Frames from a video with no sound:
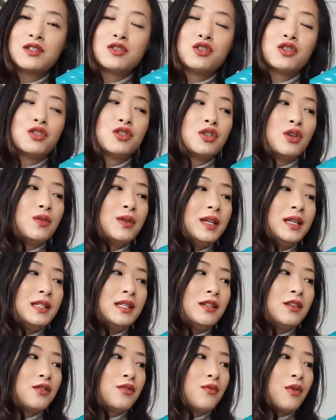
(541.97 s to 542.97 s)
They're just so
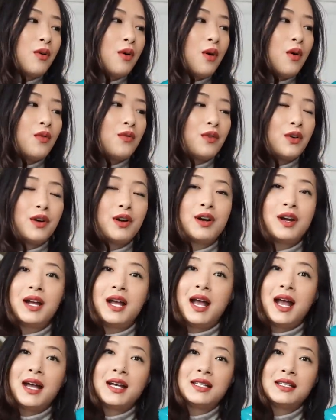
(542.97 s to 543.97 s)
easy to throw over,
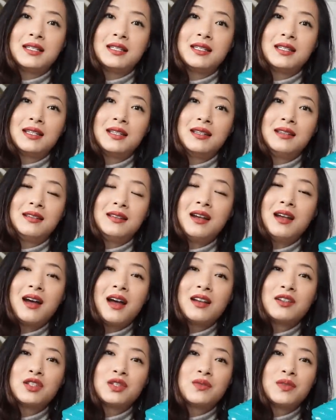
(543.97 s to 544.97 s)
and yeah,
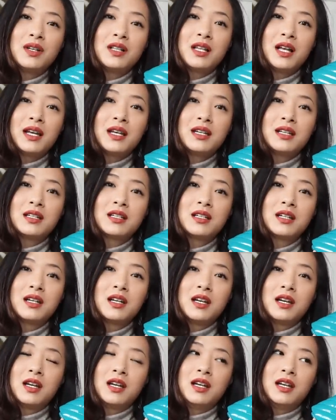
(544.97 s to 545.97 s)
I just feel like
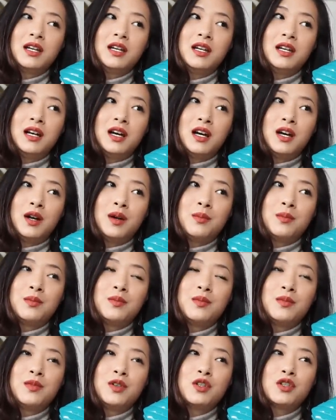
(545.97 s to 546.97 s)

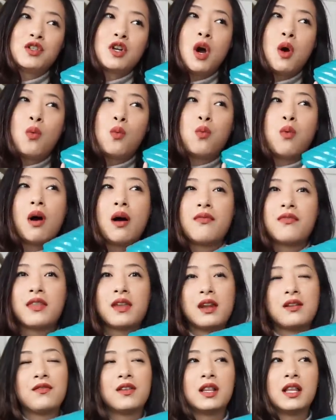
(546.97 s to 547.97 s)
there's not one
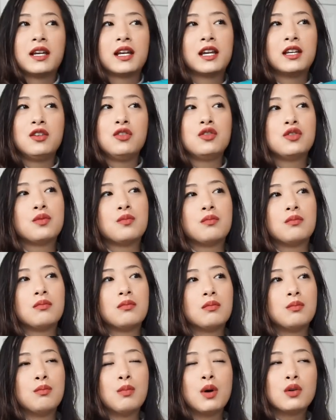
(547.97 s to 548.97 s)
that I feel like I use
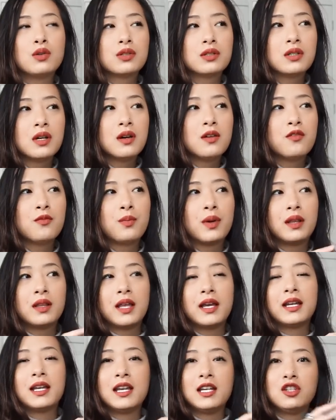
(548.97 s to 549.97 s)
most of, but
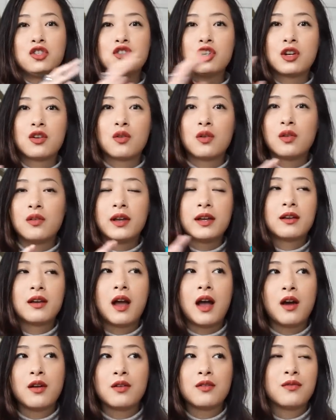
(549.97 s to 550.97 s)
like in general, like
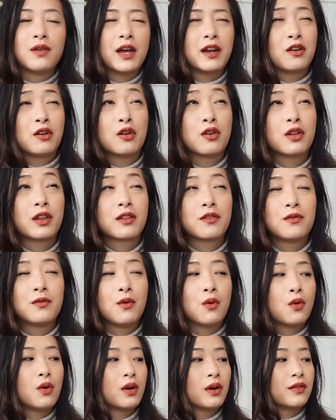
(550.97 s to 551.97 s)
out of, I don't know, like
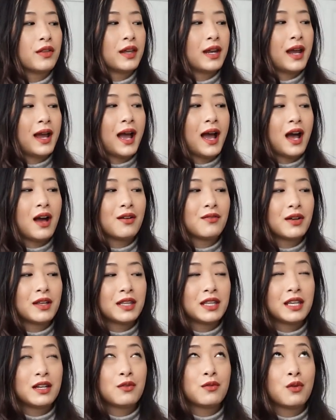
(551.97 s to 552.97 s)
four that I have, I
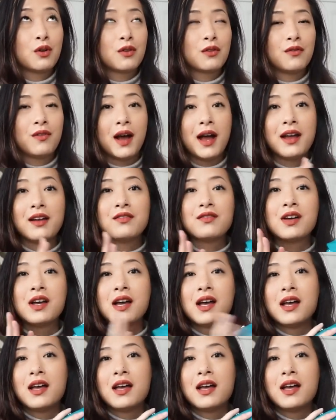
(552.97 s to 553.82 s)
think four or five,